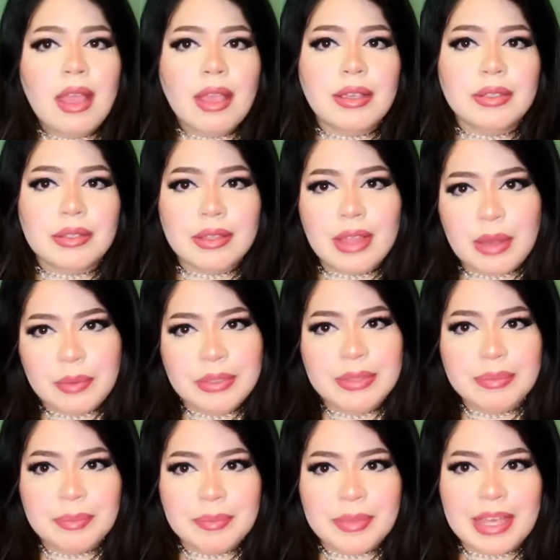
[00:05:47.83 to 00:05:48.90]
So that
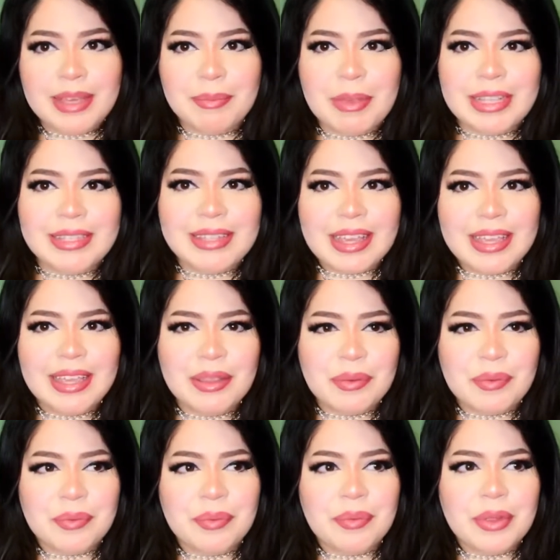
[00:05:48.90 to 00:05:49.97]
was like my
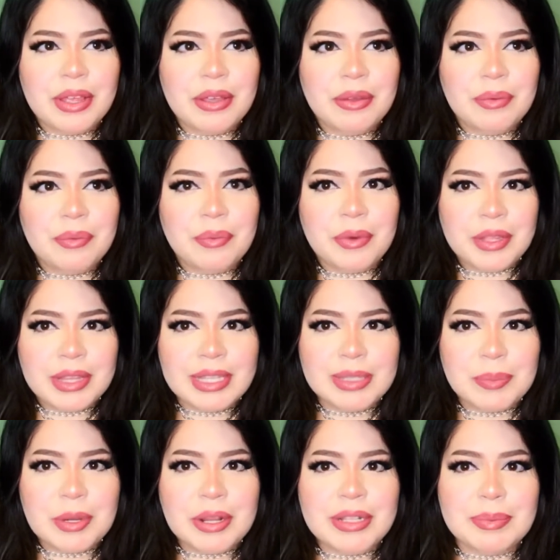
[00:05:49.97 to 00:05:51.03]
second real
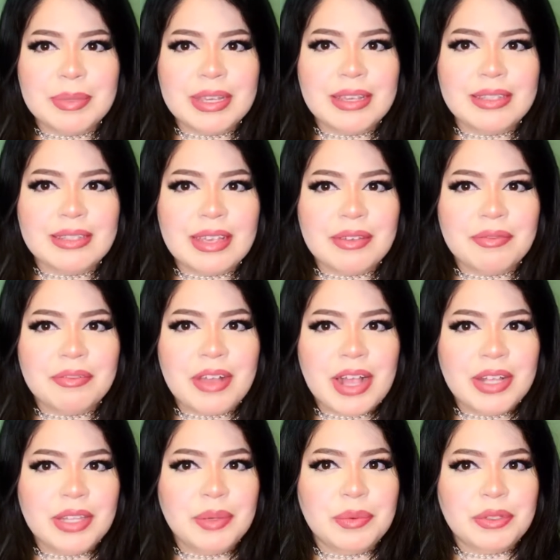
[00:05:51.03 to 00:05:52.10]
experience, because I
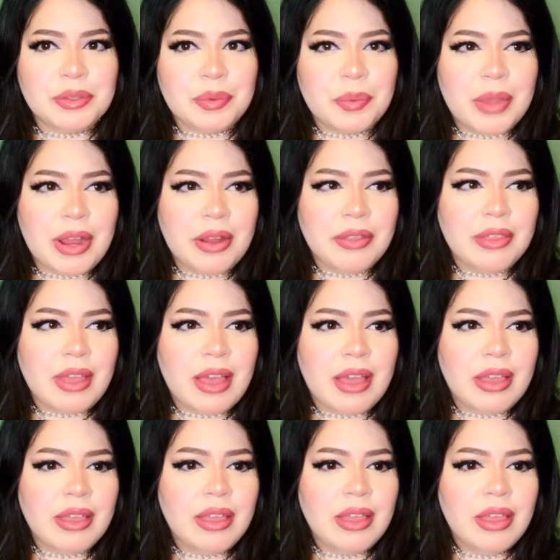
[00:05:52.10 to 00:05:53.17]
finally was aware
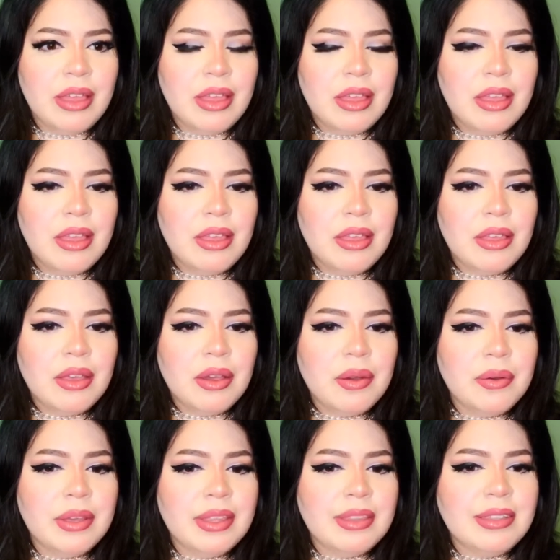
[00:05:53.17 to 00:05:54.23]
that,
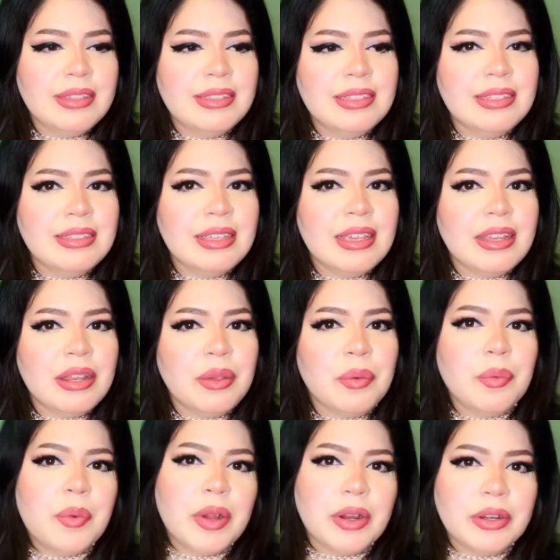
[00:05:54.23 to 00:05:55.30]
okay, this is
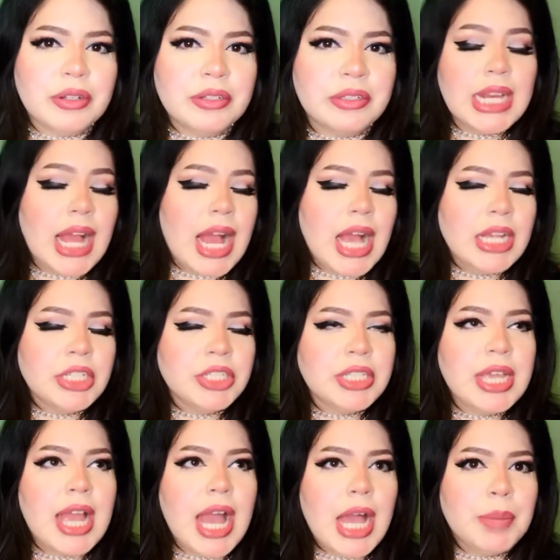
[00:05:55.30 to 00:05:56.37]
getting worse. It
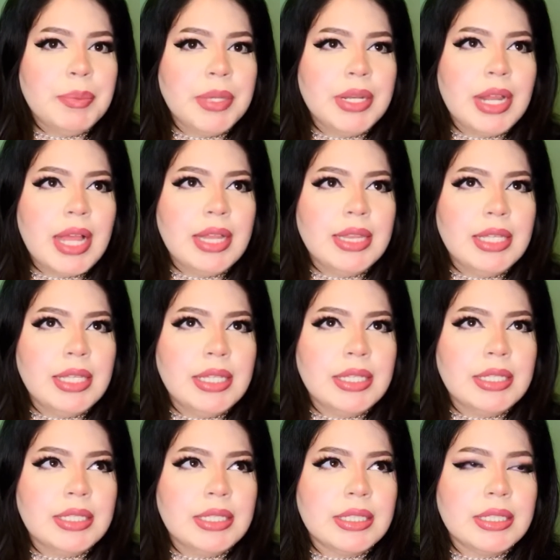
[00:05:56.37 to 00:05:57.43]
actually happened at
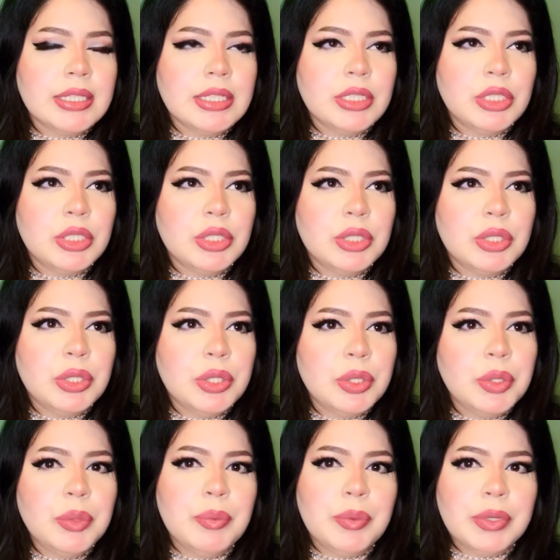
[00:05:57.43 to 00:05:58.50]
least
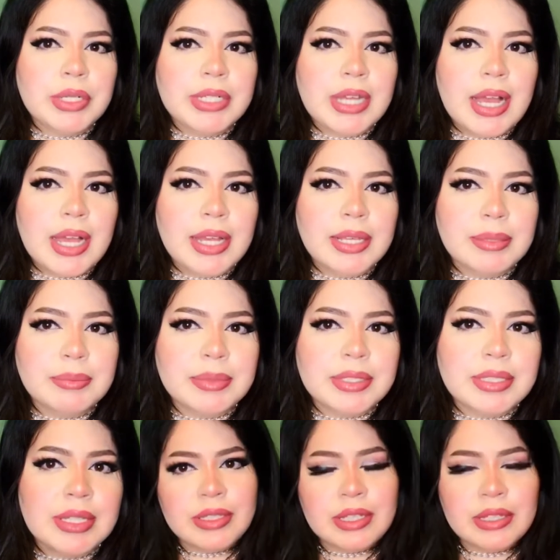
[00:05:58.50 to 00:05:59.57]
2 more times.
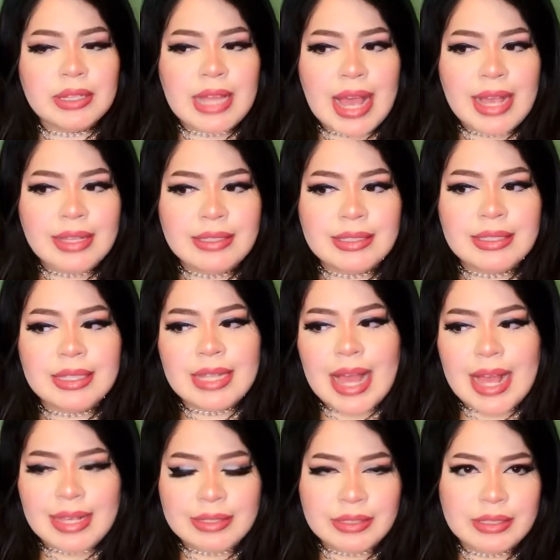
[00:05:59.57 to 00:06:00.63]
The
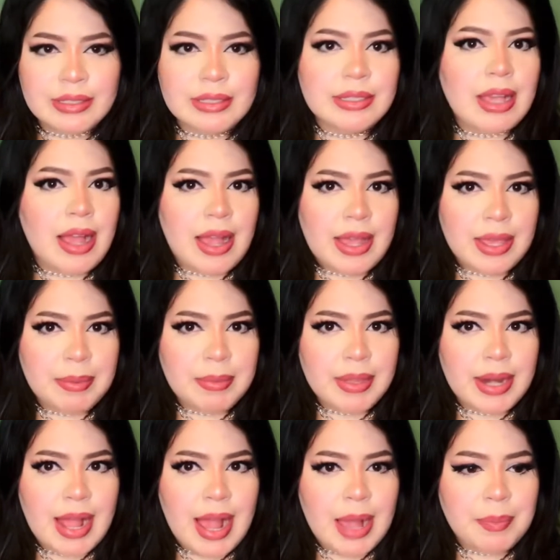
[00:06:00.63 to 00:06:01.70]
last time
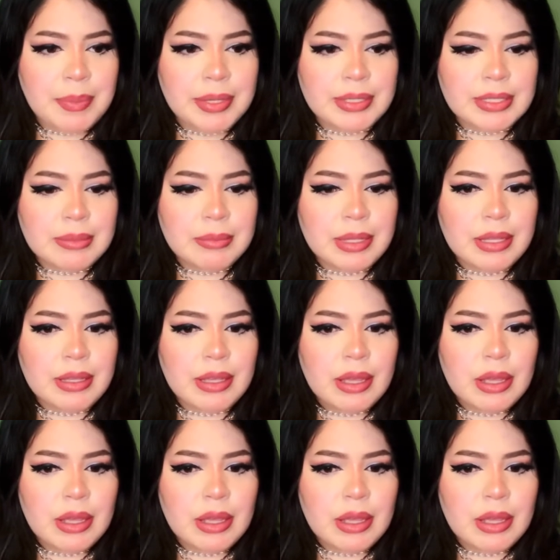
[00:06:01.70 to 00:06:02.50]
it happened to me